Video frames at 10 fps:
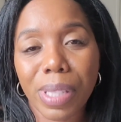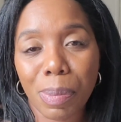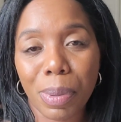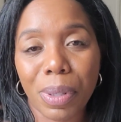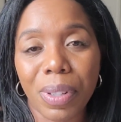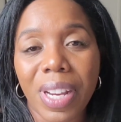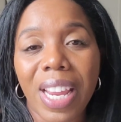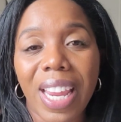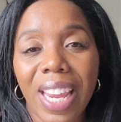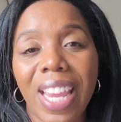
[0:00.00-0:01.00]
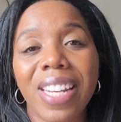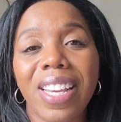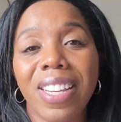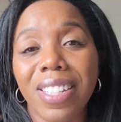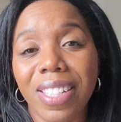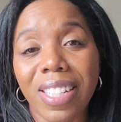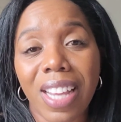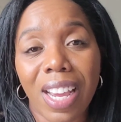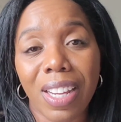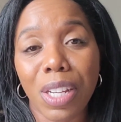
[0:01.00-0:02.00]
zipper and a hook and
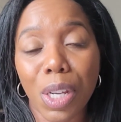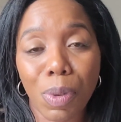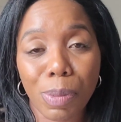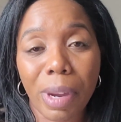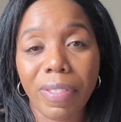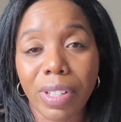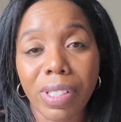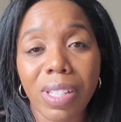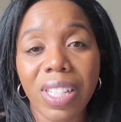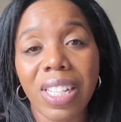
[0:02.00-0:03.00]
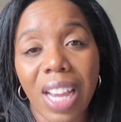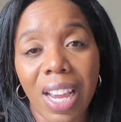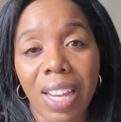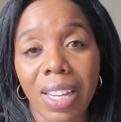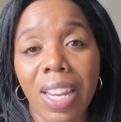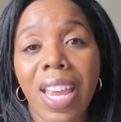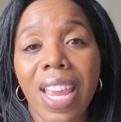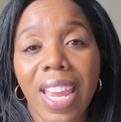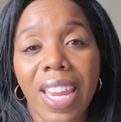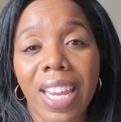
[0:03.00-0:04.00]
eye. It was my first hook and eye,
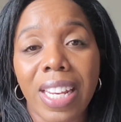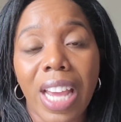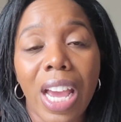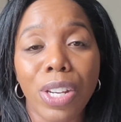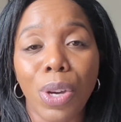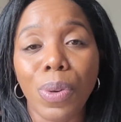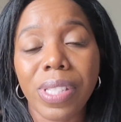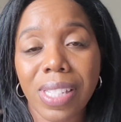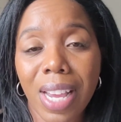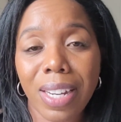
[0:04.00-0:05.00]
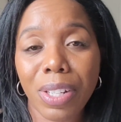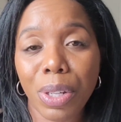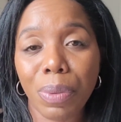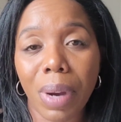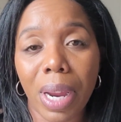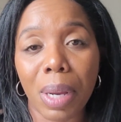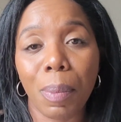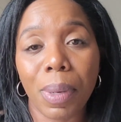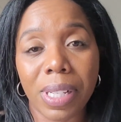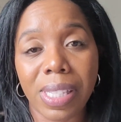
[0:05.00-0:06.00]
and I know it's not in there right,
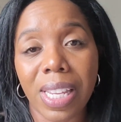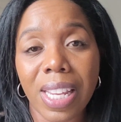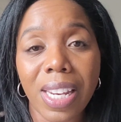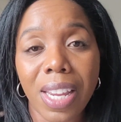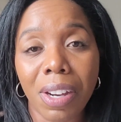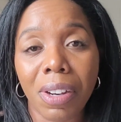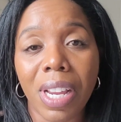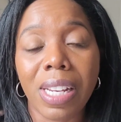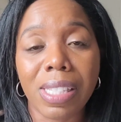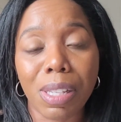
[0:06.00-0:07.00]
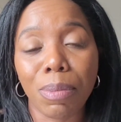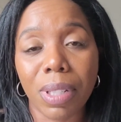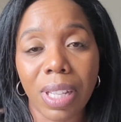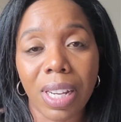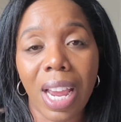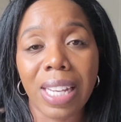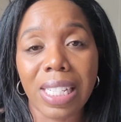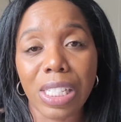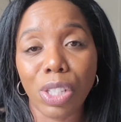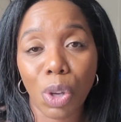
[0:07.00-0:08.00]
but it's in there, and it's something that I
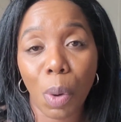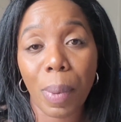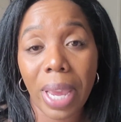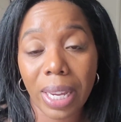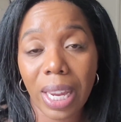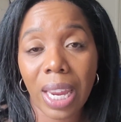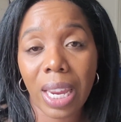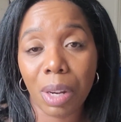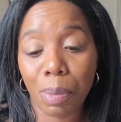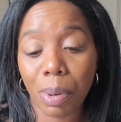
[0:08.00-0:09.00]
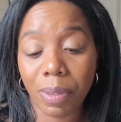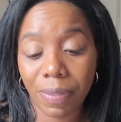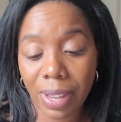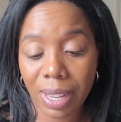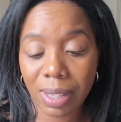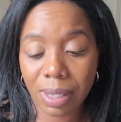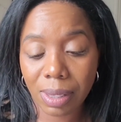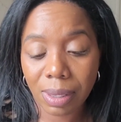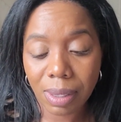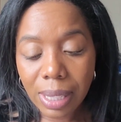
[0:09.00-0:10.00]
need to go back and perfect.
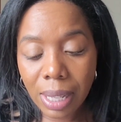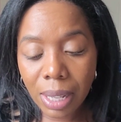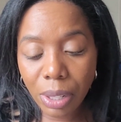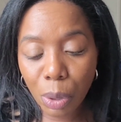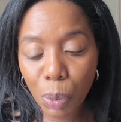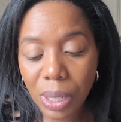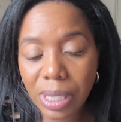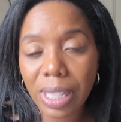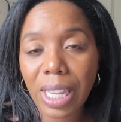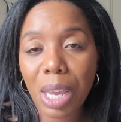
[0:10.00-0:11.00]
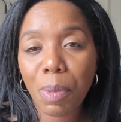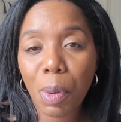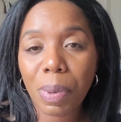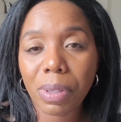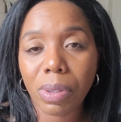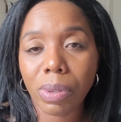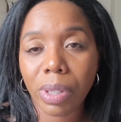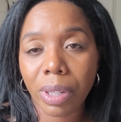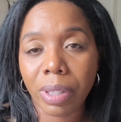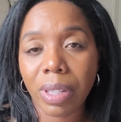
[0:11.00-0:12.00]
Then there was the camo pencil
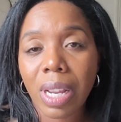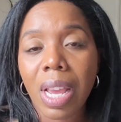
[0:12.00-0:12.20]
skirt,